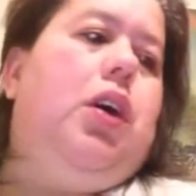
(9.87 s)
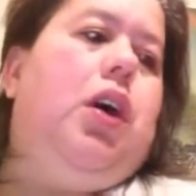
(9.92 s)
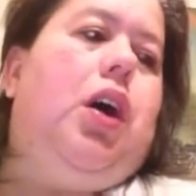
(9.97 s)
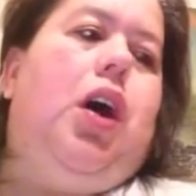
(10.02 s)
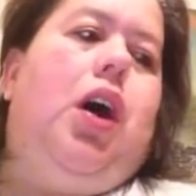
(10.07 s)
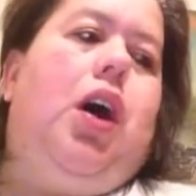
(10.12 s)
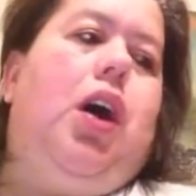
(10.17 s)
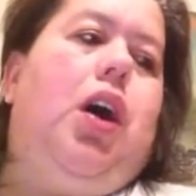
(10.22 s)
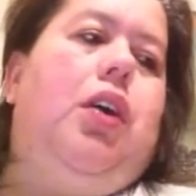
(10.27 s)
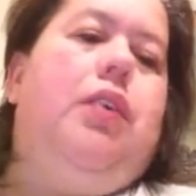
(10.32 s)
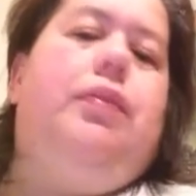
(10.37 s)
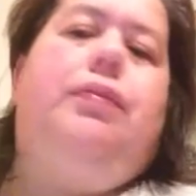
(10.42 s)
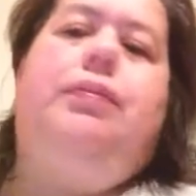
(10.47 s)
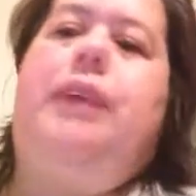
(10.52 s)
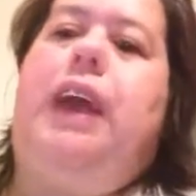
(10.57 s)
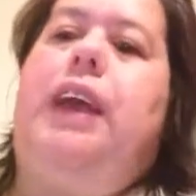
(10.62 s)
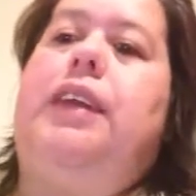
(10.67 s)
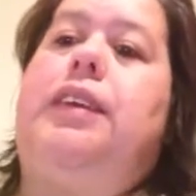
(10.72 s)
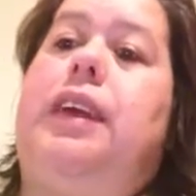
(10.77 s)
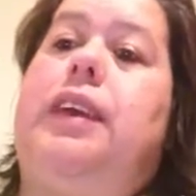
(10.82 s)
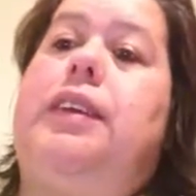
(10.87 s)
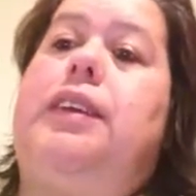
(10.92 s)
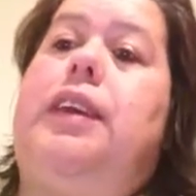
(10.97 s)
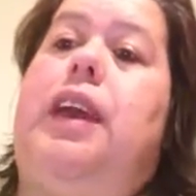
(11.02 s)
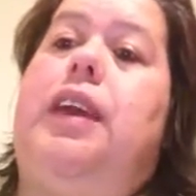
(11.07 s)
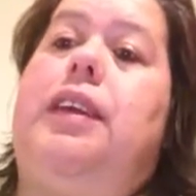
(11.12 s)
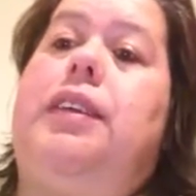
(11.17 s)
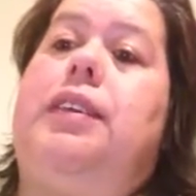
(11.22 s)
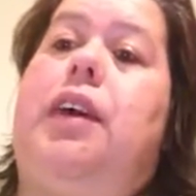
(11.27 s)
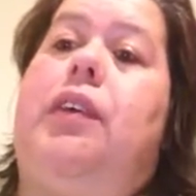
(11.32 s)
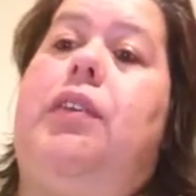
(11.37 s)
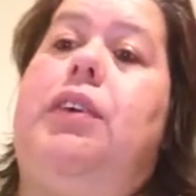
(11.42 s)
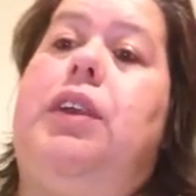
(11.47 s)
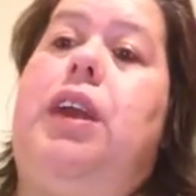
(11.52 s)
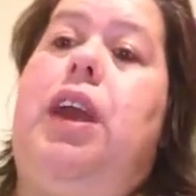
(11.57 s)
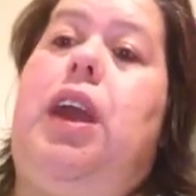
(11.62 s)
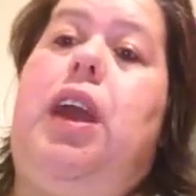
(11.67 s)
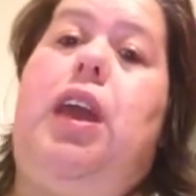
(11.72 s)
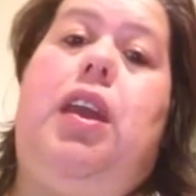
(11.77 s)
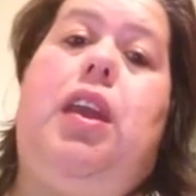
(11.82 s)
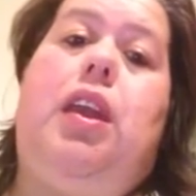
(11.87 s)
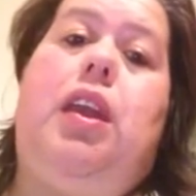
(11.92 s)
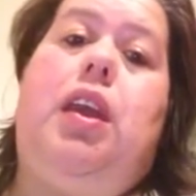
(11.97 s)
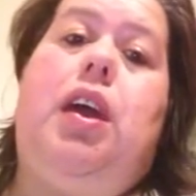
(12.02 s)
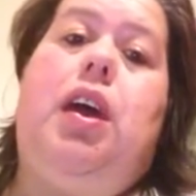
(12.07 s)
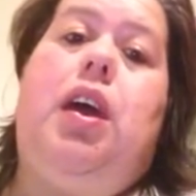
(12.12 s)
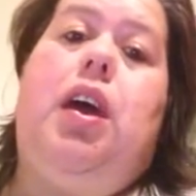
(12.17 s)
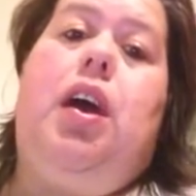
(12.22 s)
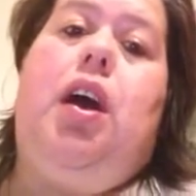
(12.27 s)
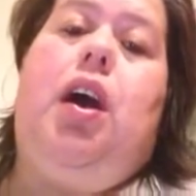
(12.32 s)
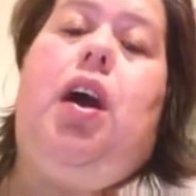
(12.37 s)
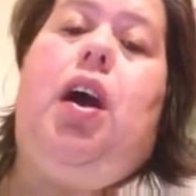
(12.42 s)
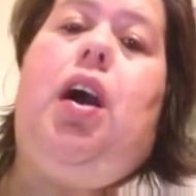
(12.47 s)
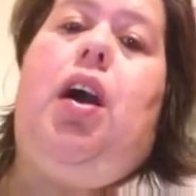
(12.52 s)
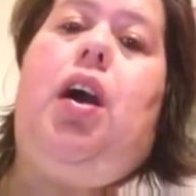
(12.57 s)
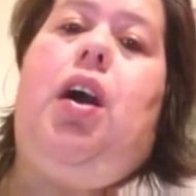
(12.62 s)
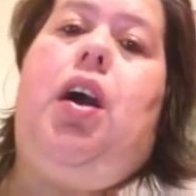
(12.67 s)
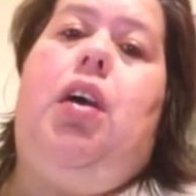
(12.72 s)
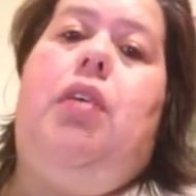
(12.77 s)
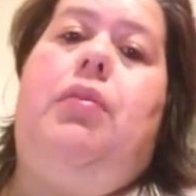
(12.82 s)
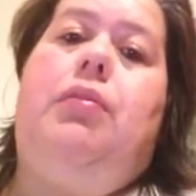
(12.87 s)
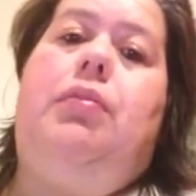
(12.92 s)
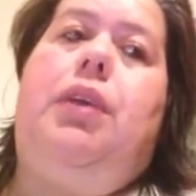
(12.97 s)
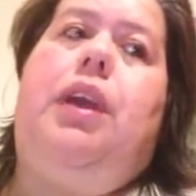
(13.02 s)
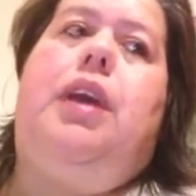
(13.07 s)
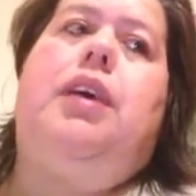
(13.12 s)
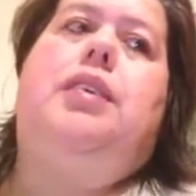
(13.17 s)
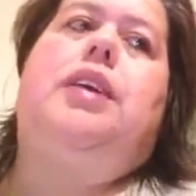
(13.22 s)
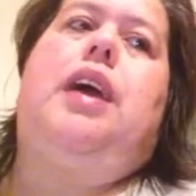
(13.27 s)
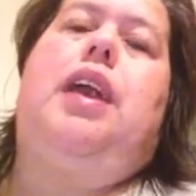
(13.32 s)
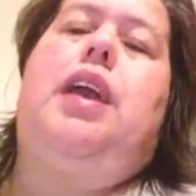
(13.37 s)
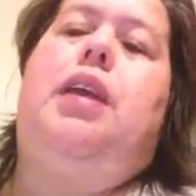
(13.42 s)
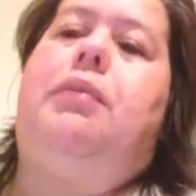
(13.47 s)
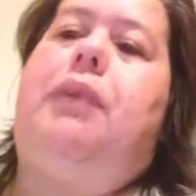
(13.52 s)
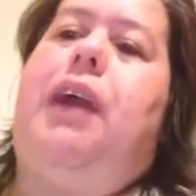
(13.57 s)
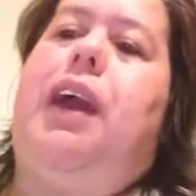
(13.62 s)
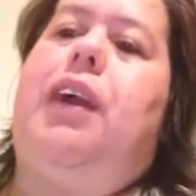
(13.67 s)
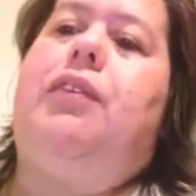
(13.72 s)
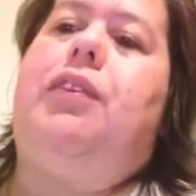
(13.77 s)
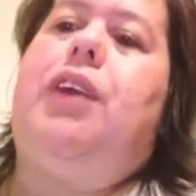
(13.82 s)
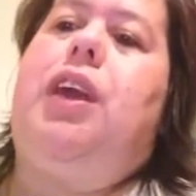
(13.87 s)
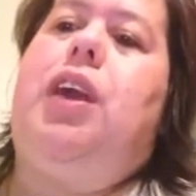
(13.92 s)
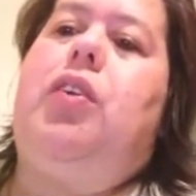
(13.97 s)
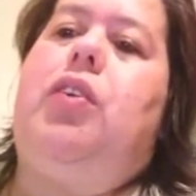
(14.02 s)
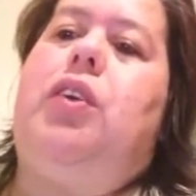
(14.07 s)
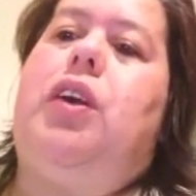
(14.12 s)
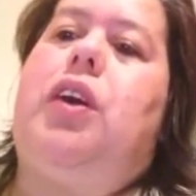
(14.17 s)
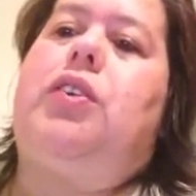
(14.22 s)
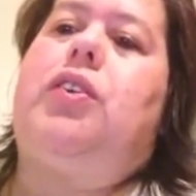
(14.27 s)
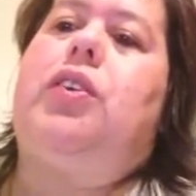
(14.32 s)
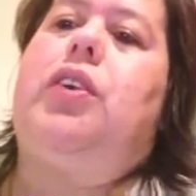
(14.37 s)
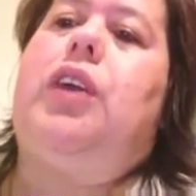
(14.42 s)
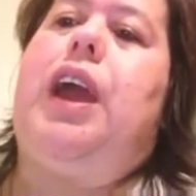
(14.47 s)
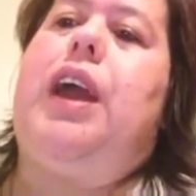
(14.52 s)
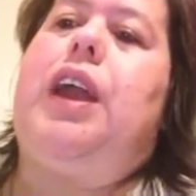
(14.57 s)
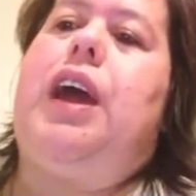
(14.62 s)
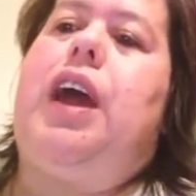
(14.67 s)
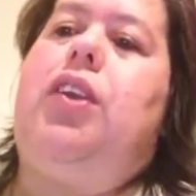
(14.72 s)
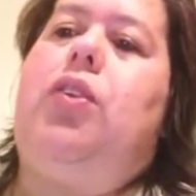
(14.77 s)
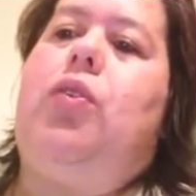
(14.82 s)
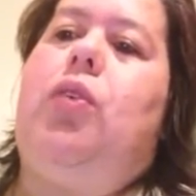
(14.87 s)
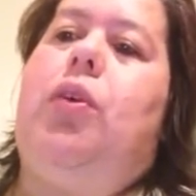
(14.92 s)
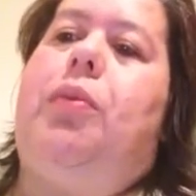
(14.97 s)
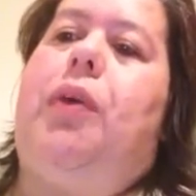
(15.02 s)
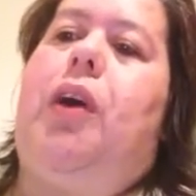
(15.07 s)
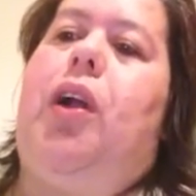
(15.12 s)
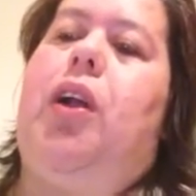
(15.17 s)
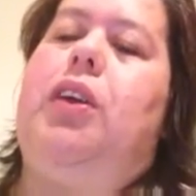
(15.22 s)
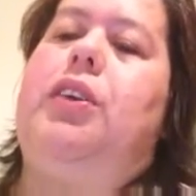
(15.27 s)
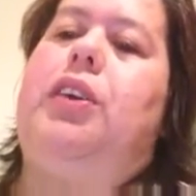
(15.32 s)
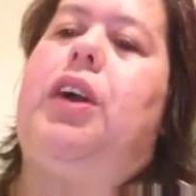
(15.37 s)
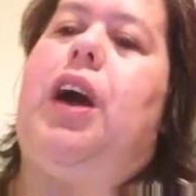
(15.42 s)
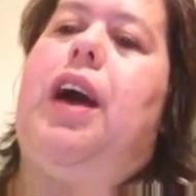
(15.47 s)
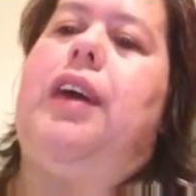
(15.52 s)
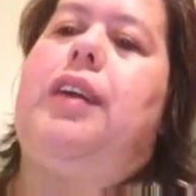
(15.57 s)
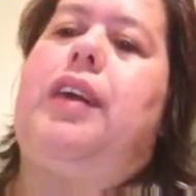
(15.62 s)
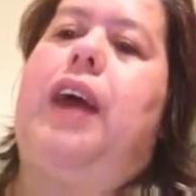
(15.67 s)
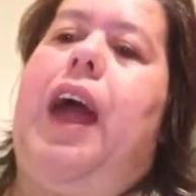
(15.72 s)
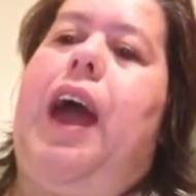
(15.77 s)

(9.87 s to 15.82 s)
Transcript: Uh, day 16 and 17 um, because I didn't make a video yesterday and I do apologize.